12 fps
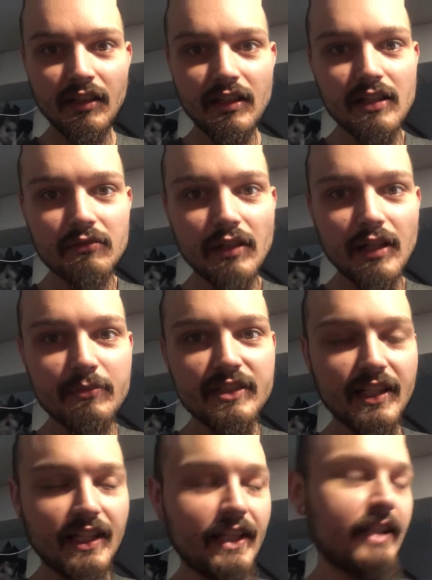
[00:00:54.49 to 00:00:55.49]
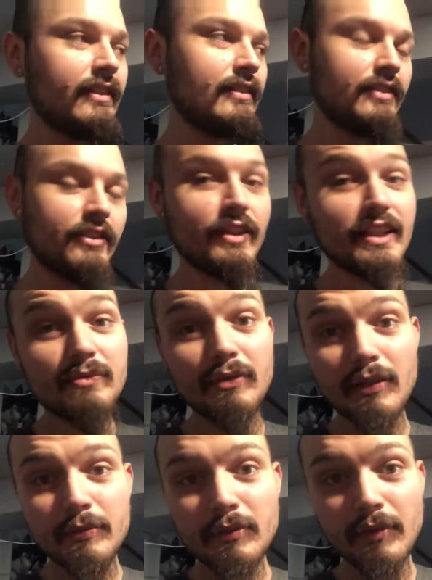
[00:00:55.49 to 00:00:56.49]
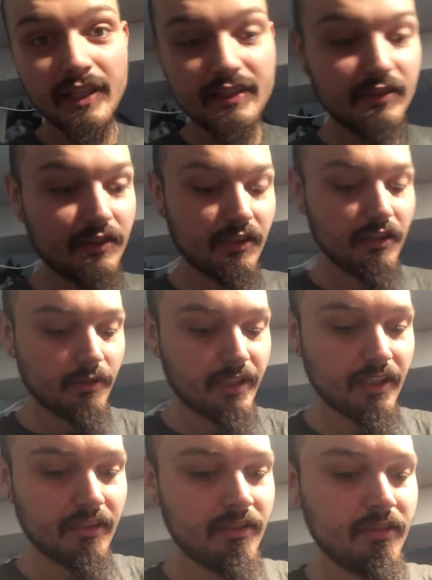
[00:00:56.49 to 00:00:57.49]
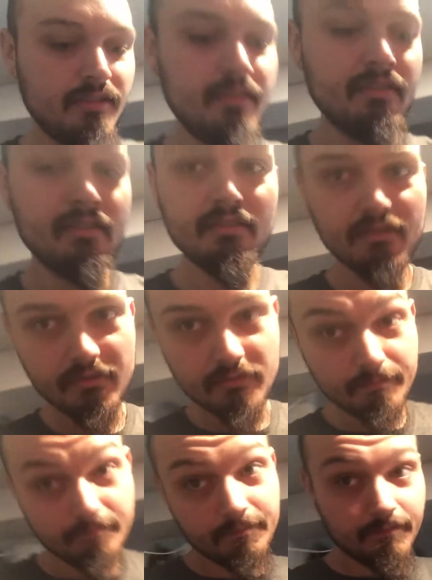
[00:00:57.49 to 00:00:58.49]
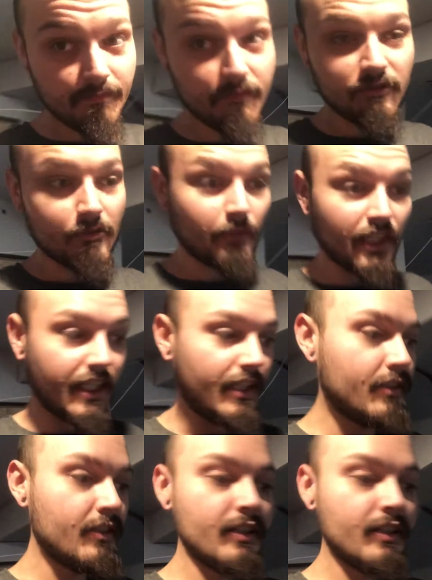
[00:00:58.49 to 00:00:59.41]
so that's probably why these are going for money.